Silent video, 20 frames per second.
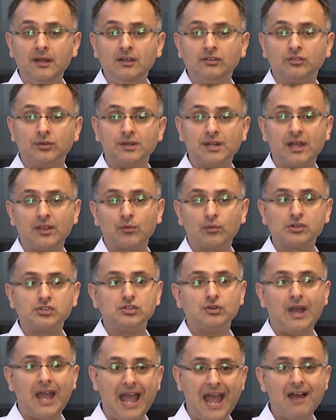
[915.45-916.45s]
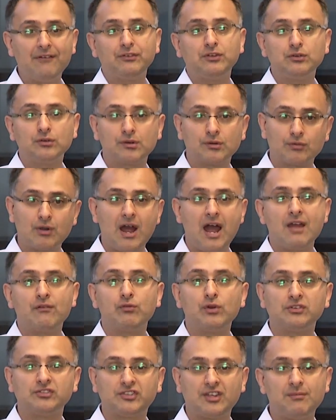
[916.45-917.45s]
So in other words, you have to arrive
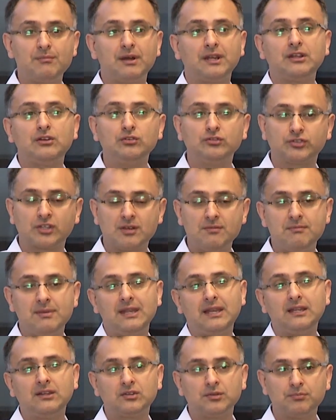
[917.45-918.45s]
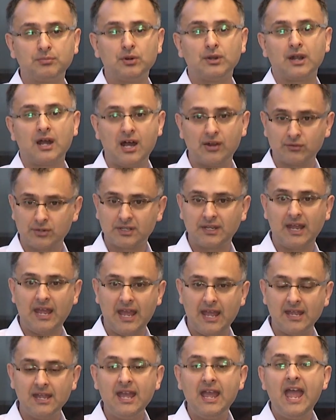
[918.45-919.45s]
with somebody who's committing to put
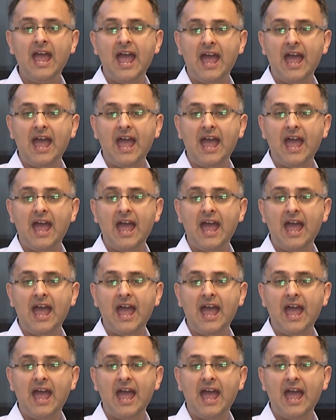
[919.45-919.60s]
$100K